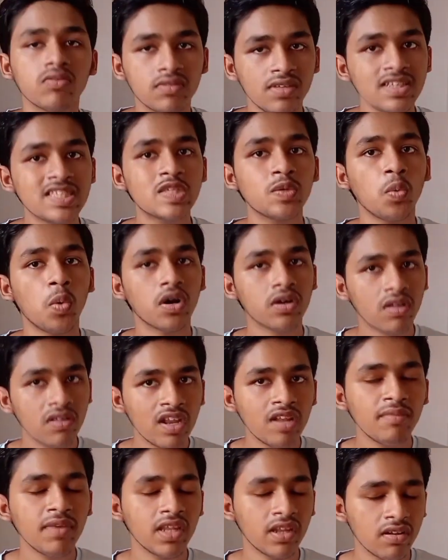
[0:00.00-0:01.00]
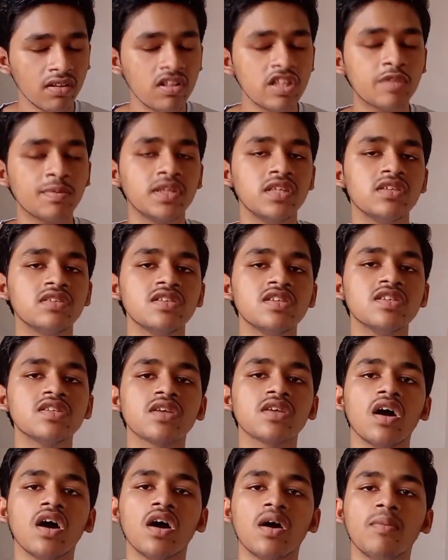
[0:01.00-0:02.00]
Now this water and minerals, when
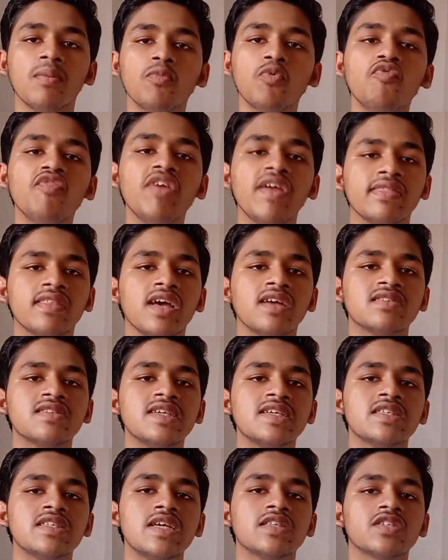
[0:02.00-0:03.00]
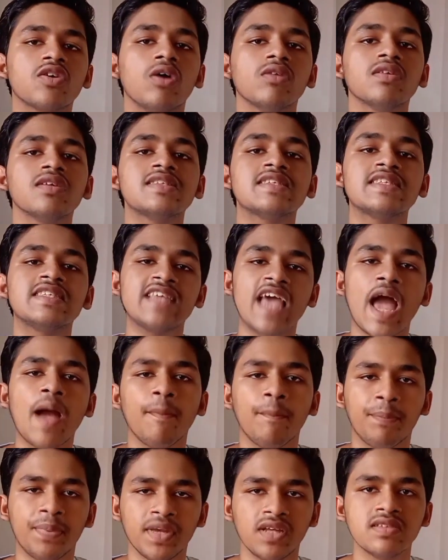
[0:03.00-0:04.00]
it is moving, it's called the
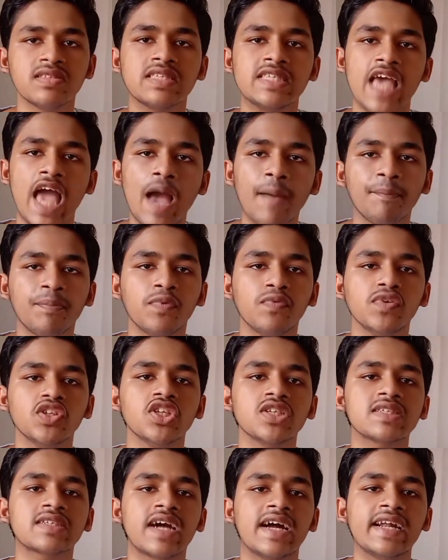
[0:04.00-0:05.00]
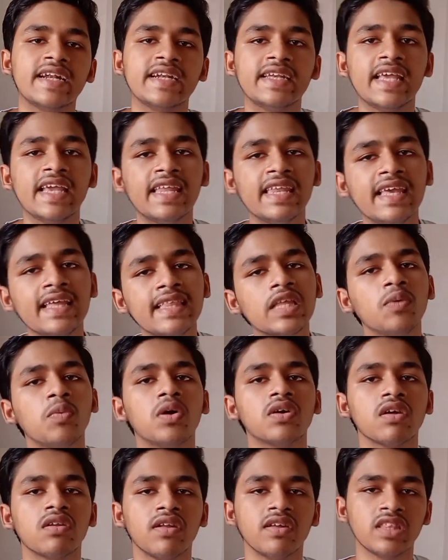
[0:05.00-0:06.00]
sap. sap which is
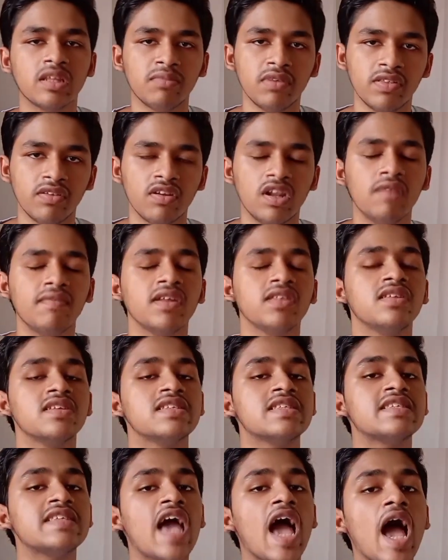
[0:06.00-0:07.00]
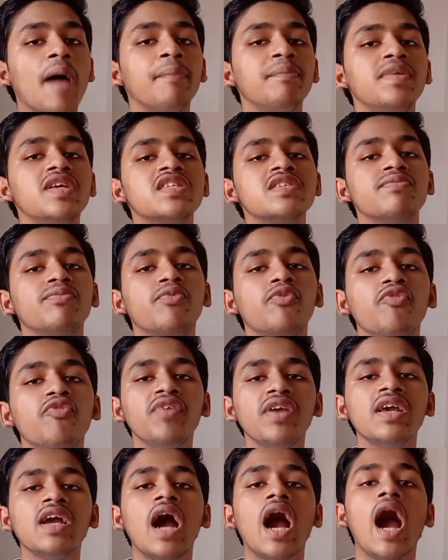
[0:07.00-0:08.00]
containing the water and the mineral, when the sap
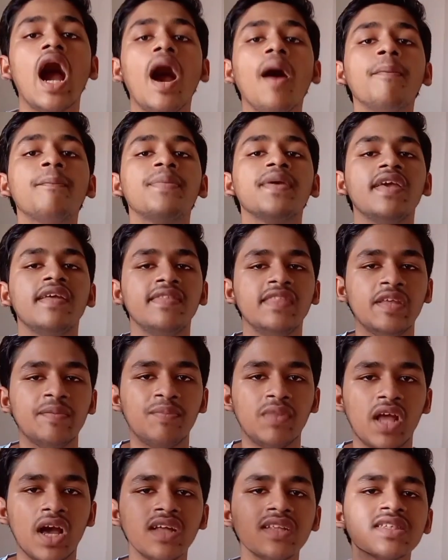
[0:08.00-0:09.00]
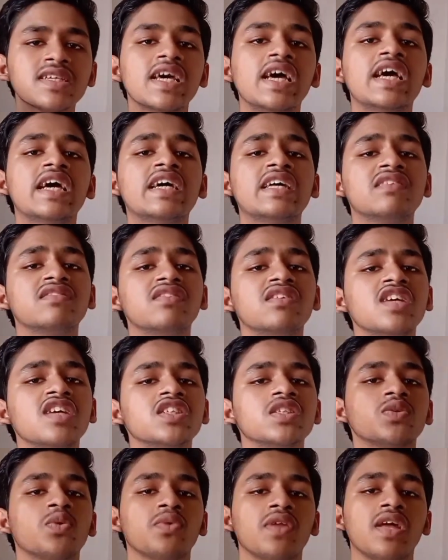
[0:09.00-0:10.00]
moving up in the plant,
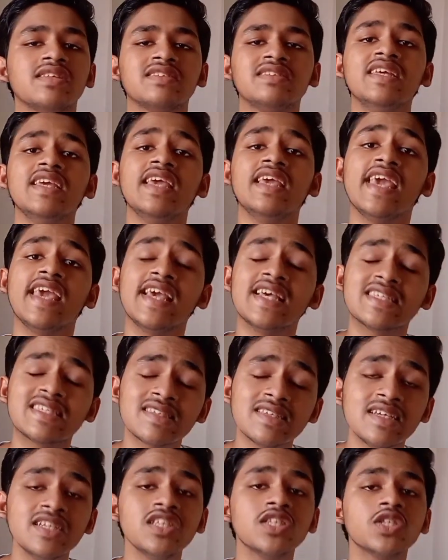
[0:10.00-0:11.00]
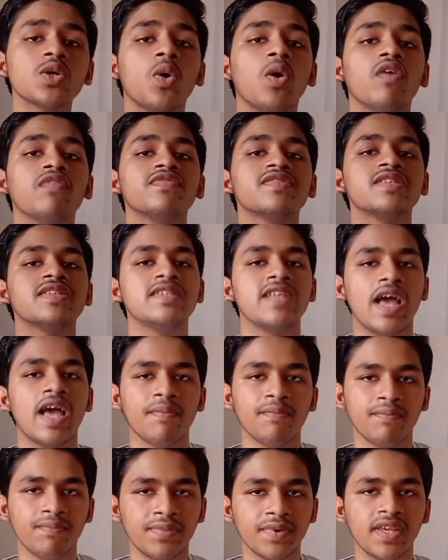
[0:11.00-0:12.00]
this is known as the ascent of
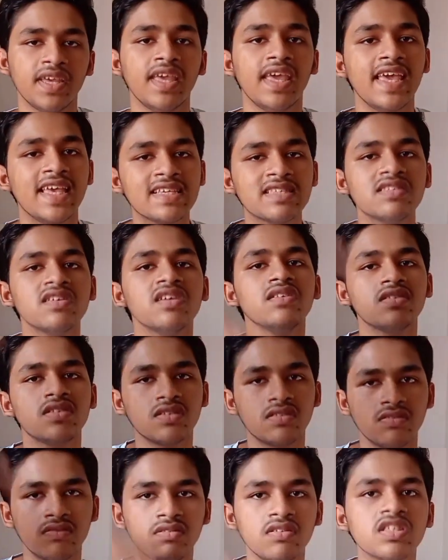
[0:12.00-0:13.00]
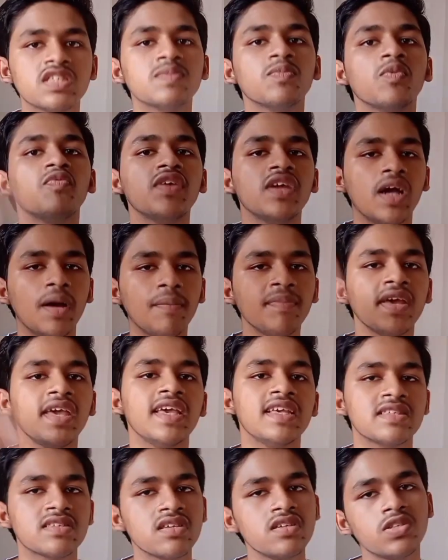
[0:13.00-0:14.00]
sap. Ascent, it's moving
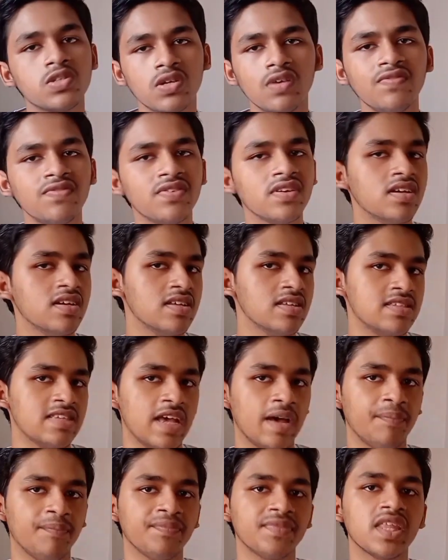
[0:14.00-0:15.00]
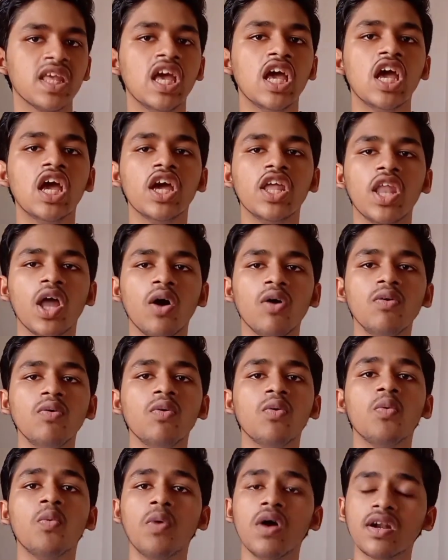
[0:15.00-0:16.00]
up, ascent of sap.
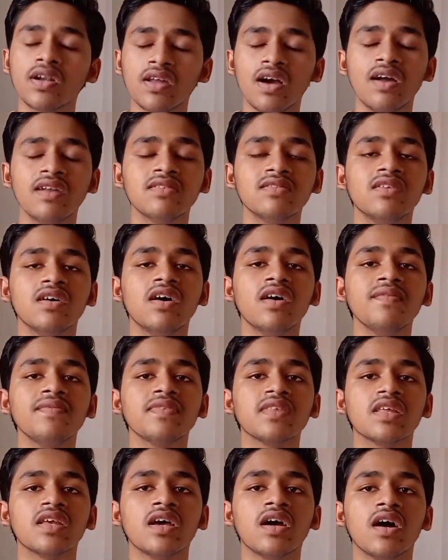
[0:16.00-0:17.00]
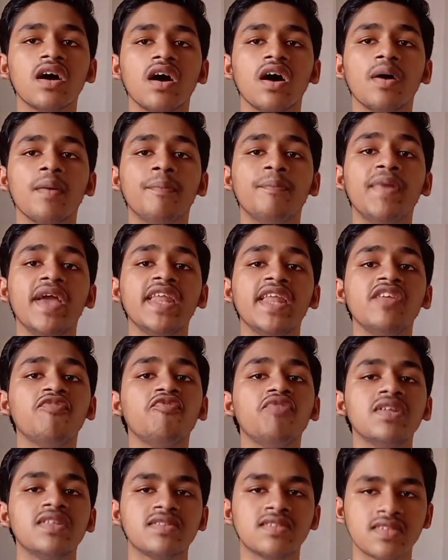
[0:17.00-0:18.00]
Now, what are the
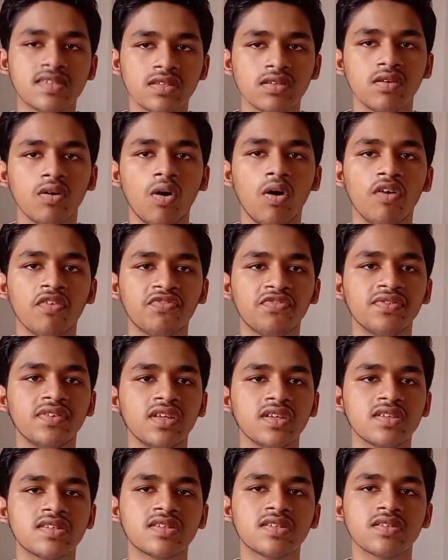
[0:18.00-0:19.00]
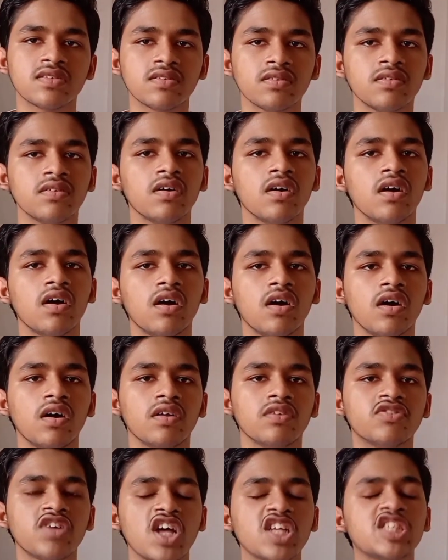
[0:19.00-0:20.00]
benefits of this
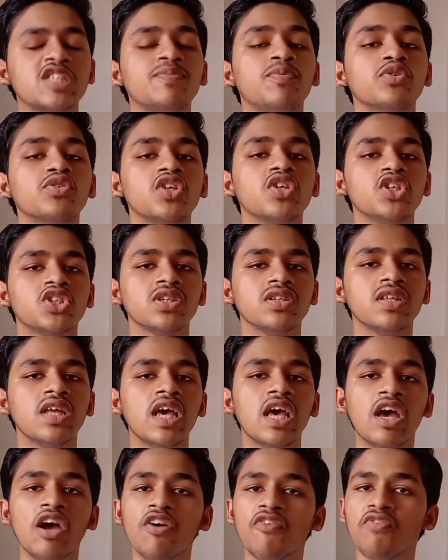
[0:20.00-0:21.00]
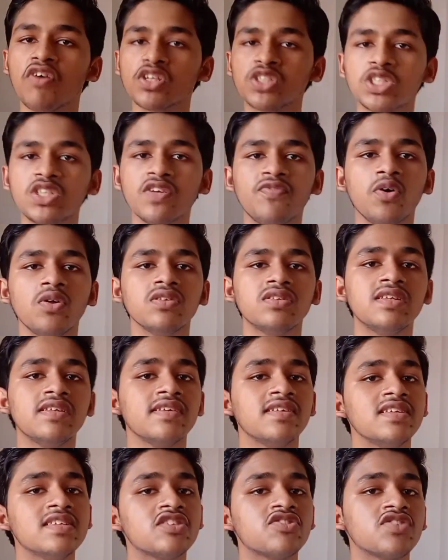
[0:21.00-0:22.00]
transportation? First of
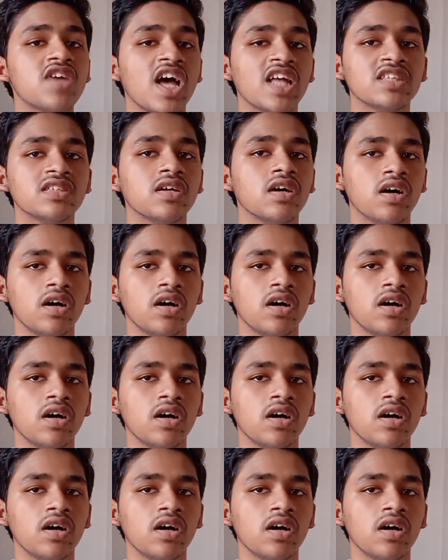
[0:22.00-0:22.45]
all, see, there is